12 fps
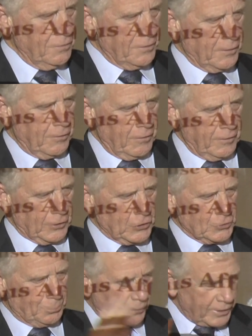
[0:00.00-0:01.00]
that are
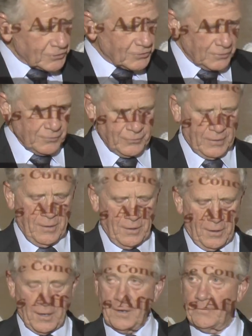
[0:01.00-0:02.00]
expressive
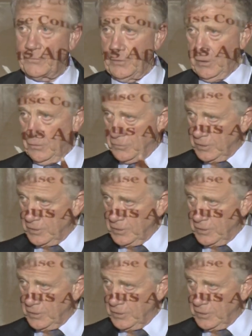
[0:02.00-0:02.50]
of